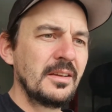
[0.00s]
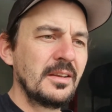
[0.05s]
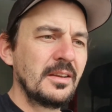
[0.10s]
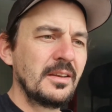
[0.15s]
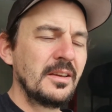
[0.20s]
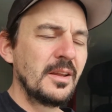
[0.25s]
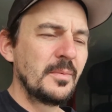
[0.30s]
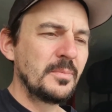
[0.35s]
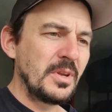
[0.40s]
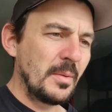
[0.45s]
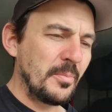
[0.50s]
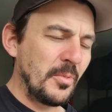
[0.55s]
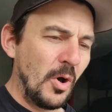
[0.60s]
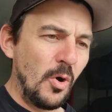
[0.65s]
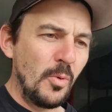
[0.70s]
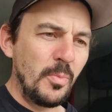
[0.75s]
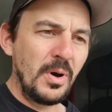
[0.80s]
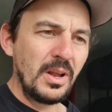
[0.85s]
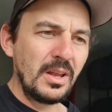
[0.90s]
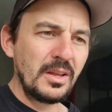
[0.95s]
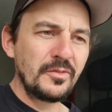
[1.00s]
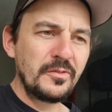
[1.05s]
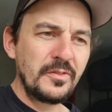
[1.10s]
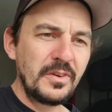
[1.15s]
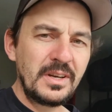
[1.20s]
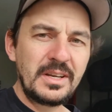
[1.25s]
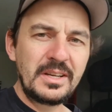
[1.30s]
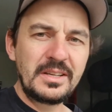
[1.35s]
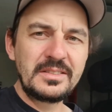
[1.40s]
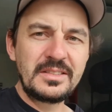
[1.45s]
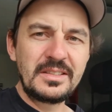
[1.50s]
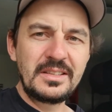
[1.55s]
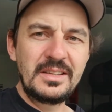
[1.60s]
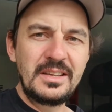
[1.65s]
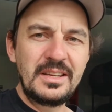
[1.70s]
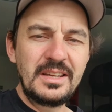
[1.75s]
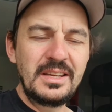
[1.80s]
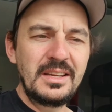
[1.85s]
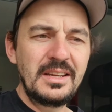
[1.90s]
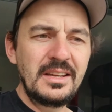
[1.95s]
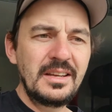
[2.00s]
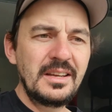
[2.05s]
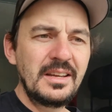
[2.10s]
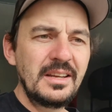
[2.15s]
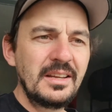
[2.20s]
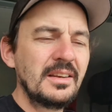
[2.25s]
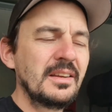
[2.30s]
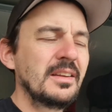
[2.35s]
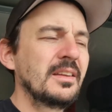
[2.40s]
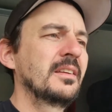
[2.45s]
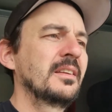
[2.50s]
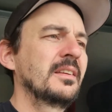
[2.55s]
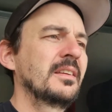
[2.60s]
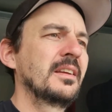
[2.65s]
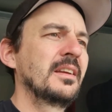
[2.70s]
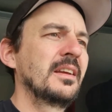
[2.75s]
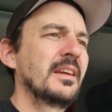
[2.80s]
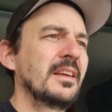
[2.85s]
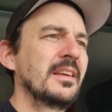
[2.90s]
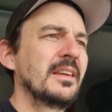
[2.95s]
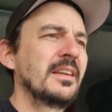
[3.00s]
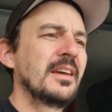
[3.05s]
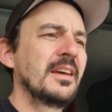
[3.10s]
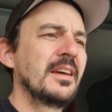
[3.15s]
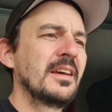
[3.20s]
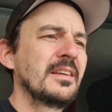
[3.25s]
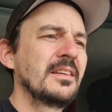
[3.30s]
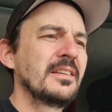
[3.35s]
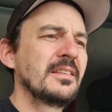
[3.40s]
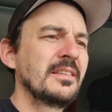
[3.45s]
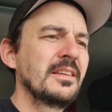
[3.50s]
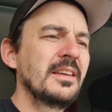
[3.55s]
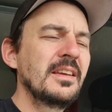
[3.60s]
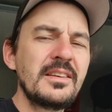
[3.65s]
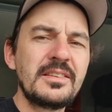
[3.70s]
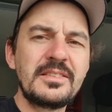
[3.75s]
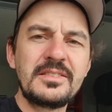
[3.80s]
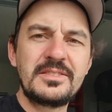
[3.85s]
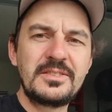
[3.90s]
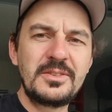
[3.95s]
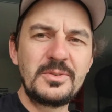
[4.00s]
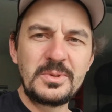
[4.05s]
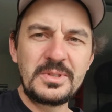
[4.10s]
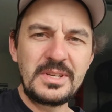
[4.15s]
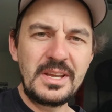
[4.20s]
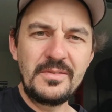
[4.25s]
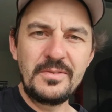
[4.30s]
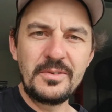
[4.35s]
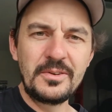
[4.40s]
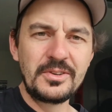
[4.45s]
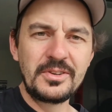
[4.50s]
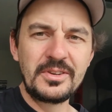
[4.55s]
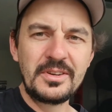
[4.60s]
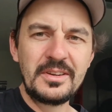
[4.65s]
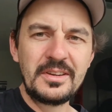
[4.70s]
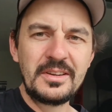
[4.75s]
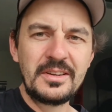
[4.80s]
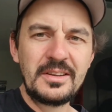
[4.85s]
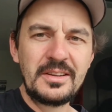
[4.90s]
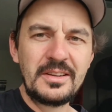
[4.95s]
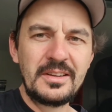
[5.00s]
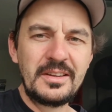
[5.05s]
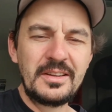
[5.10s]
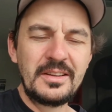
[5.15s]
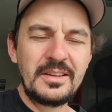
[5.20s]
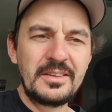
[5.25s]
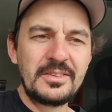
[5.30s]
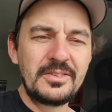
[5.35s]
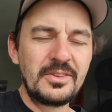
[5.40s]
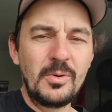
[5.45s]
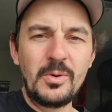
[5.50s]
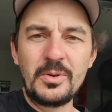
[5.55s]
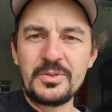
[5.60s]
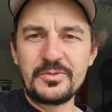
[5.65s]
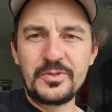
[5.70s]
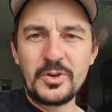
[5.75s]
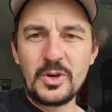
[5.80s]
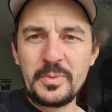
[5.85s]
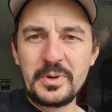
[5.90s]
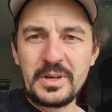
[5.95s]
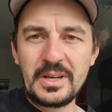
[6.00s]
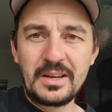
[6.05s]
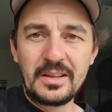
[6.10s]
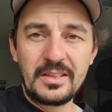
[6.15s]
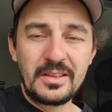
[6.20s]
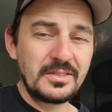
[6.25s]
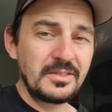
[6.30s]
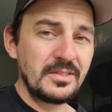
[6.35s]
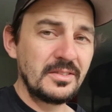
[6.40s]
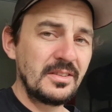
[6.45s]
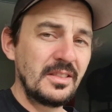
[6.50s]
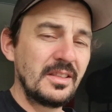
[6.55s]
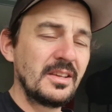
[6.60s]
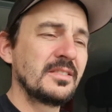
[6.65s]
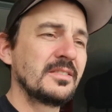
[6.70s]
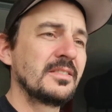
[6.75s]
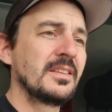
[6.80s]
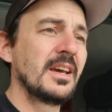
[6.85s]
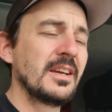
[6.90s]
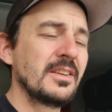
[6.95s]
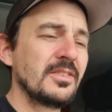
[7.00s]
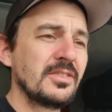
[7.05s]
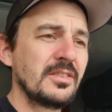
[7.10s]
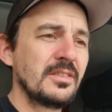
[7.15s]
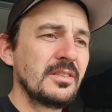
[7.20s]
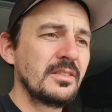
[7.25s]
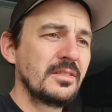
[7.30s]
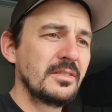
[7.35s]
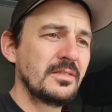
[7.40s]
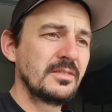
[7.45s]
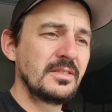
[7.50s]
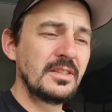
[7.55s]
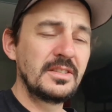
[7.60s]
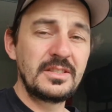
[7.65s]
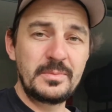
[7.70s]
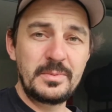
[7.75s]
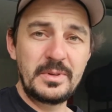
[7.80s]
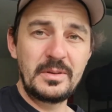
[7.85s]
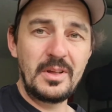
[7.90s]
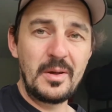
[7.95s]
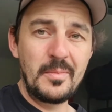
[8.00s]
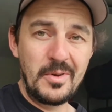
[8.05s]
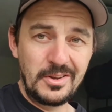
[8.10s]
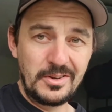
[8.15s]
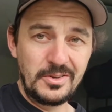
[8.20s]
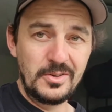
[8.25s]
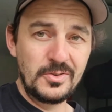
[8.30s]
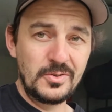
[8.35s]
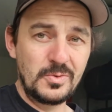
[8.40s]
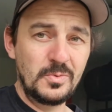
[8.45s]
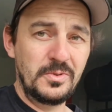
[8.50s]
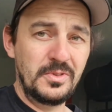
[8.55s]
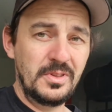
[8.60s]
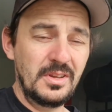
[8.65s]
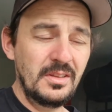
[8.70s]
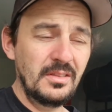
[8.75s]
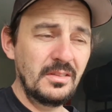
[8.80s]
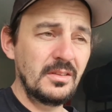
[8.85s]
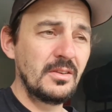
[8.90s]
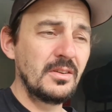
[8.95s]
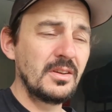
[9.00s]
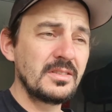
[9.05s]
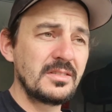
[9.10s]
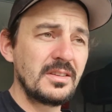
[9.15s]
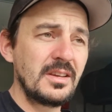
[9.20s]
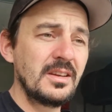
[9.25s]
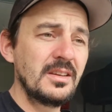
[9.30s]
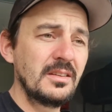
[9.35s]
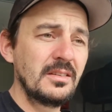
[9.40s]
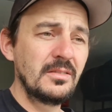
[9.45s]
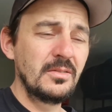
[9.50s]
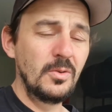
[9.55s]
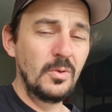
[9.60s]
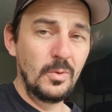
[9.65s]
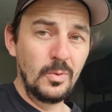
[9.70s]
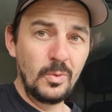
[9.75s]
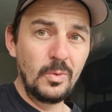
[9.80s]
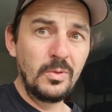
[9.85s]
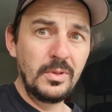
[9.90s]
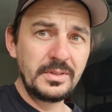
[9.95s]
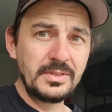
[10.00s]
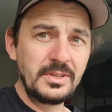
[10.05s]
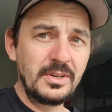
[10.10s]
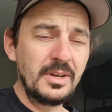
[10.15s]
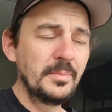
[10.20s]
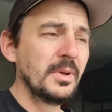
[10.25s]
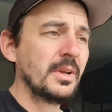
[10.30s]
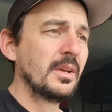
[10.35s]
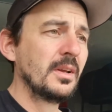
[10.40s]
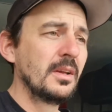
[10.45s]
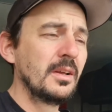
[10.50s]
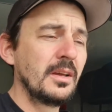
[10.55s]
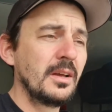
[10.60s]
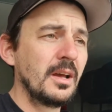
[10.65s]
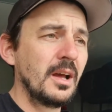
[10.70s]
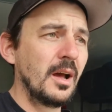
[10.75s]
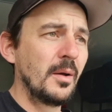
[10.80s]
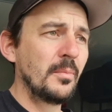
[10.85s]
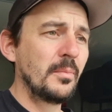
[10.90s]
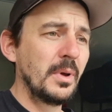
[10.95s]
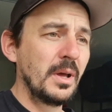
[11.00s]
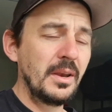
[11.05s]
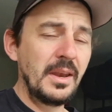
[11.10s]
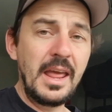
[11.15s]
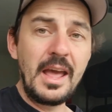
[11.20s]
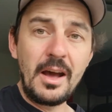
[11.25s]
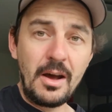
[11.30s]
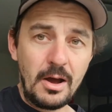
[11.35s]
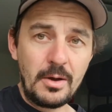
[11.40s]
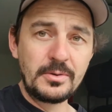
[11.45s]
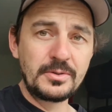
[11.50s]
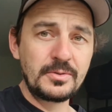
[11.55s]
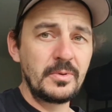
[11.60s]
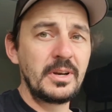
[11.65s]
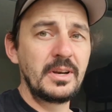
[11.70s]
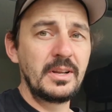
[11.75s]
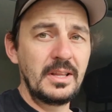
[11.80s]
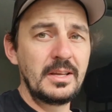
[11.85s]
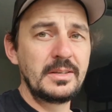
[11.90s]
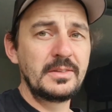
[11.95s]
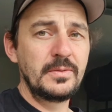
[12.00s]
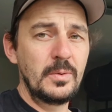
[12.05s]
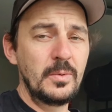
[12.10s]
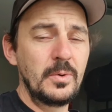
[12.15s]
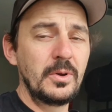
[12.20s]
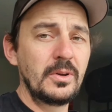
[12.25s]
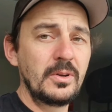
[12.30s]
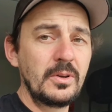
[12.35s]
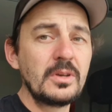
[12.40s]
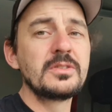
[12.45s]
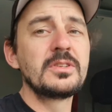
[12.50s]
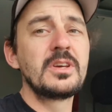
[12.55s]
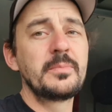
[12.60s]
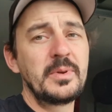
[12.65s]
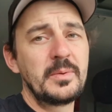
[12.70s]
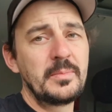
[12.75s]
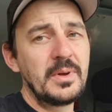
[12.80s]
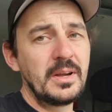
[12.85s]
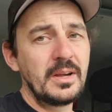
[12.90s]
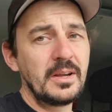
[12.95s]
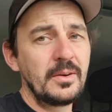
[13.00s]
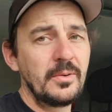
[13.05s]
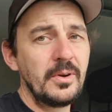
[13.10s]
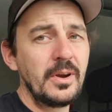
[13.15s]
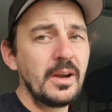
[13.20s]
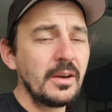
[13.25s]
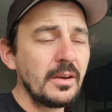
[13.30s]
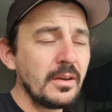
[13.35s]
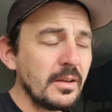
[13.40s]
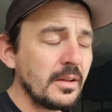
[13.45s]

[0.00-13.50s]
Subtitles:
Nipped up a whole pile of fittings again, and yeah, still was average. So I wasn't filming any of this because at this stage it seems to be like my usual thing that I say all the time, but now I was running late for work because I'd been mucking around.